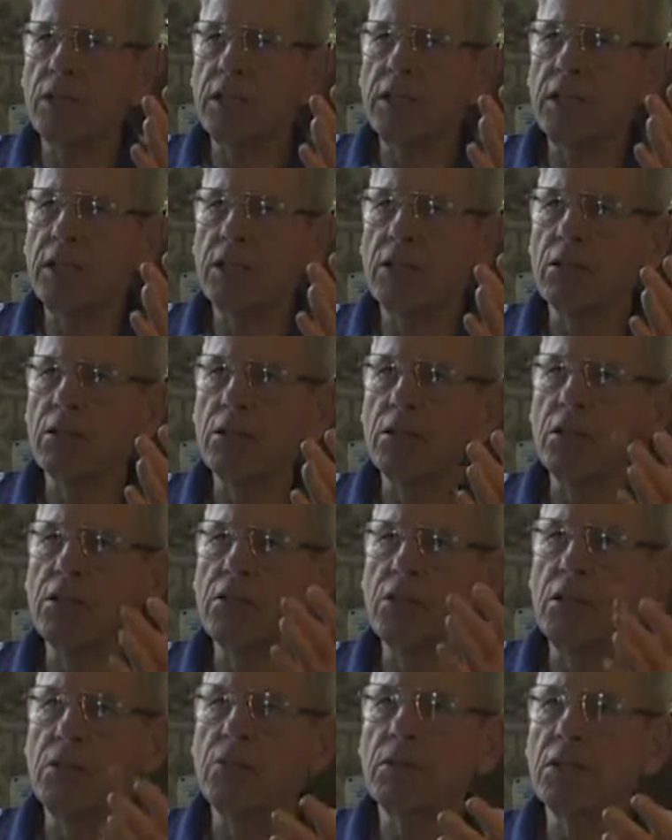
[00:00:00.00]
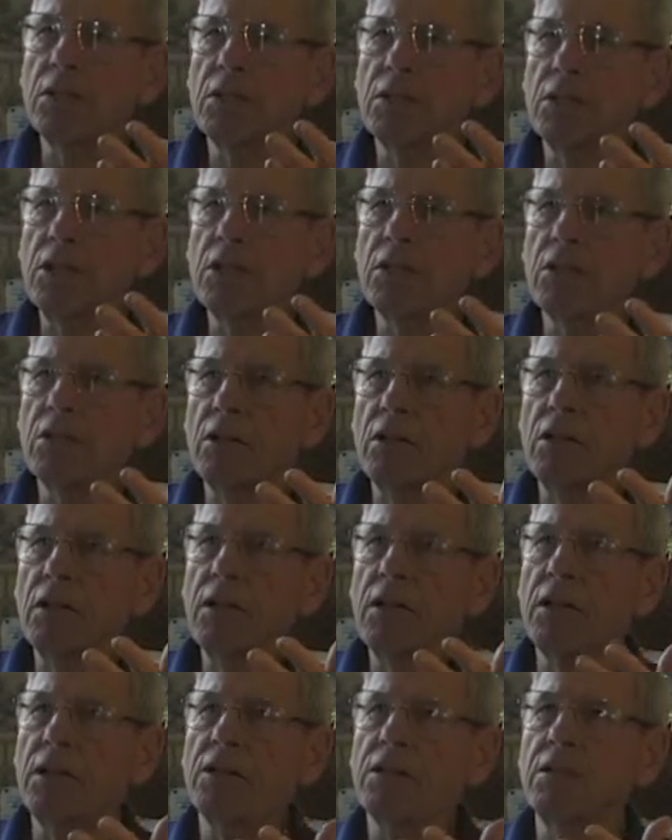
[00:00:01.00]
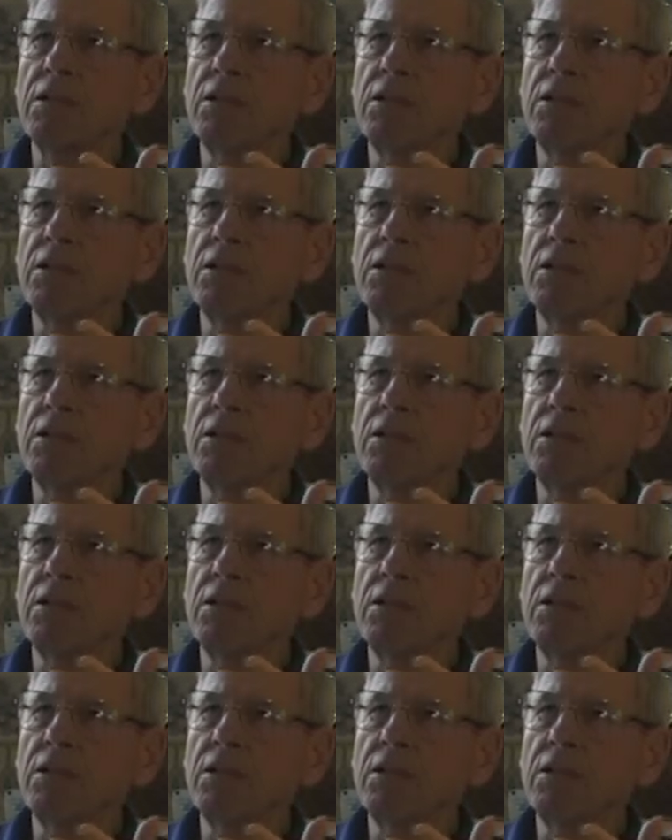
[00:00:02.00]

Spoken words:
I take a look and see what it says on there, and